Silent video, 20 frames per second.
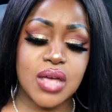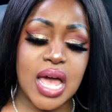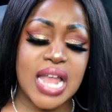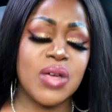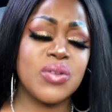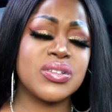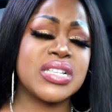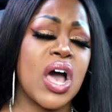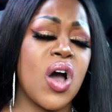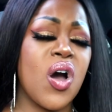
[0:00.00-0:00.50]
And
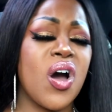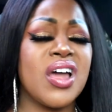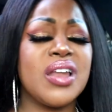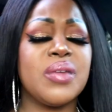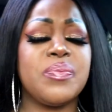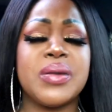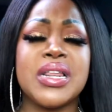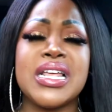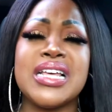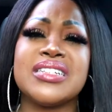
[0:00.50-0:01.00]
he was like,
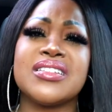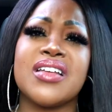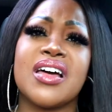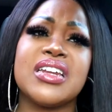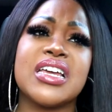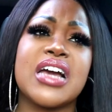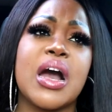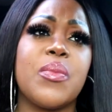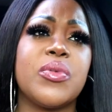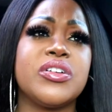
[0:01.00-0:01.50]
oh, please,
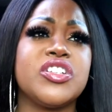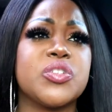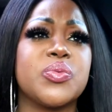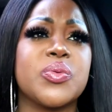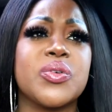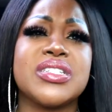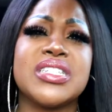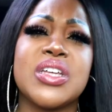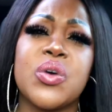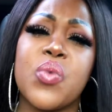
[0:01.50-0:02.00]
Lani, come on, just
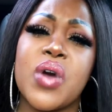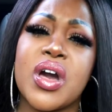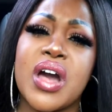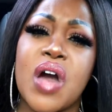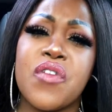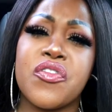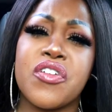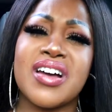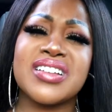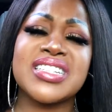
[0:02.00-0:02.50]
because it didn't work
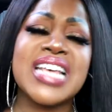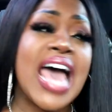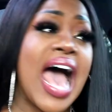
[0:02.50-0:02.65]
out for us.